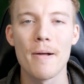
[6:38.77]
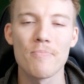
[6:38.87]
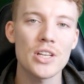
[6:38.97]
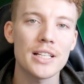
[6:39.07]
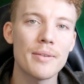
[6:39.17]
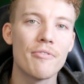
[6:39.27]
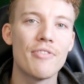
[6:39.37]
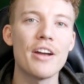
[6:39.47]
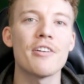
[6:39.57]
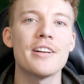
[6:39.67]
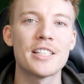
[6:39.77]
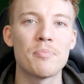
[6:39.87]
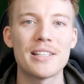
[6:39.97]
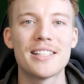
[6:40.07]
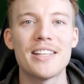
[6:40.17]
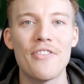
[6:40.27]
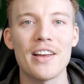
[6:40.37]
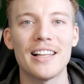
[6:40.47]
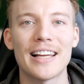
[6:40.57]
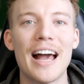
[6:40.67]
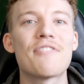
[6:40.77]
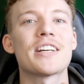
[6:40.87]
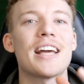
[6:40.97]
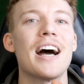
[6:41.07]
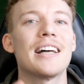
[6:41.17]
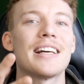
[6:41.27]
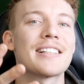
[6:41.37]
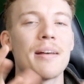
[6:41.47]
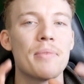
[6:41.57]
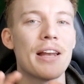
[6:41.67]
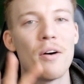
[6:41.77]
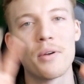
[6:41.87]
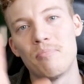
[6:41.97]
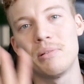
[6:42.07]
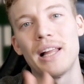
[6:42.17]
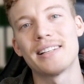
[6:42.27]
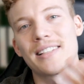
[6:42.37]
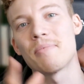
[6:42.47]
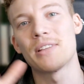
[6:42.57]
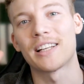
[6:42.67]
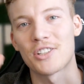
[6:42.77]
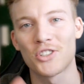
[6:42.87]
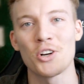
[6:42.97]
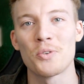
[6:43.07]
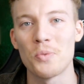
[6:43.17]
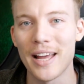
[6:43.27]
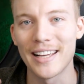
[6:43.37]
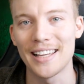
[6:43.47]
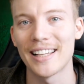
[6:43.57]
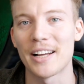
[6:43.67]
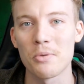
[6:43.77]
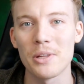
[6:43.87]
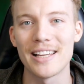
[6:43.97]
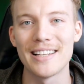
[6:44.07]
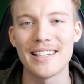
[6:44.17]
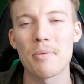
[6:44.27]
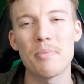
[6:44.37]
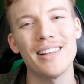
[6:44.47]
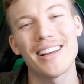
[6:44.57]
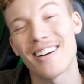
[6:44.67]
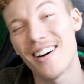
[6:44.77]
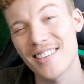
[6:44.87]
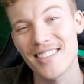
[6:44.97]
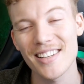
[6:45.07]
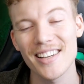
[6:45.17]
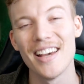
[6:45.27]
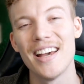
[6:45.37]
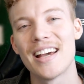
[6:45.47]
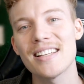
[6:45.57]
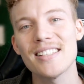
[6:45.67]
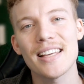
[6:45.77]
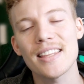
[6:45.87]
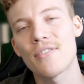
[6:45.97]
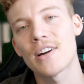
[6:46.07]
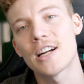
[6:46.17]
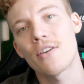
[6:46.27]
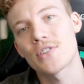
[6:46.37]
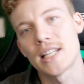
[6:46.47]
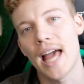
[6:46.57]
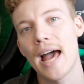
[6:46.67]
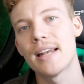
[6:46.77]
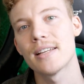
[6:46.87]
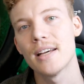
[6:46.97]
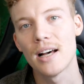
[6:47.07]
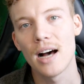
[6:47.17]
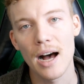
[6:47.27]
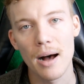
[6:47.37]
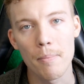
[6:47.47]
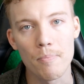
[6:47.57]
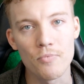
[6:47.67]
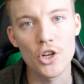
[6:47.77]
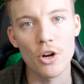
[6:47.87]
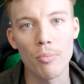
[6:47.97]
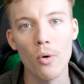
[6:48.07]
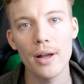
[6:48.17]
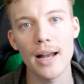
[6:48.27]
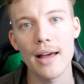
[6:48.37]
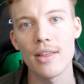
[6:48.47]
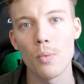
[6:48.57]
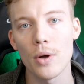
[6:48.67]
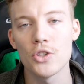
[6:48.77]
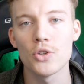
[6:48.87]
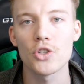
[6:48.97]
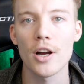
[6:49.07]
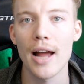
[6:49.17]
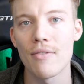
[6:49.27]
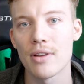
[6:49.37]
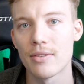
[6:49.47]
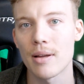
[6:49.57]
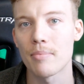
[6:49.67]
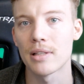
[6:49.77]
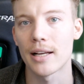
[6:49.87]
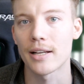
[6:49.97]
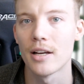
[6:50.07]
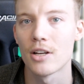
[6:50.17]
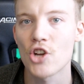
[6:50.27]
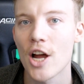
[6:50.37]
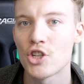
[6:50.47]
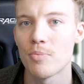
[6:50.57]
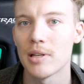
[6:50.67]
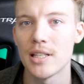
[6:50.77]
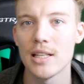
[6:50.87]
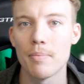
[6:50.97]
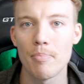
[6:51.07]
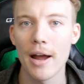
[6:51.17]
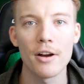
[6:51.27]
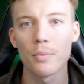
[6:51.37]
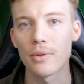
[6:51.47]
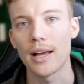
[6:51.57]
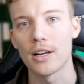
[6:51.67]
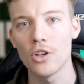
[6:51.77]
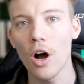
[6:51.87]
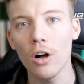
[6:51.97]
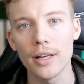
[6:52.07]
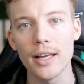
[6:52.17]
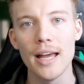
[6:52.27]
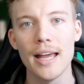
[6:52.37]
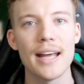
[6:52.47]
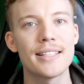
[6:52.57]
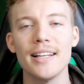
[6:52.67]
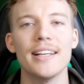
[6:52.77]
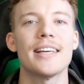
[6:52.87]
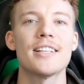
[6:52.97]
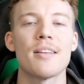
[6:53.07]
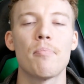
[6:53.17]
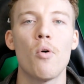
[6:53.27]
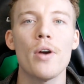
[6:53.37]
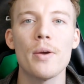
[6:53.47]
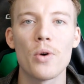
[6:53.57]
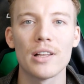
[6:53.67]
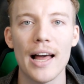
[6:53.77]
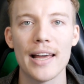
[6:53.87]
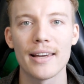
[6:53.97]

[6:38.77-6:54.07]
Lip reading: some very specific, like I have to cut like something out and blend something like a certain way and get like really in depth. But like honestly, it doesn't get there very often. And to your point, I think once you start having something like ChatGPT paired with like Dolly, it's gonna get to the point where like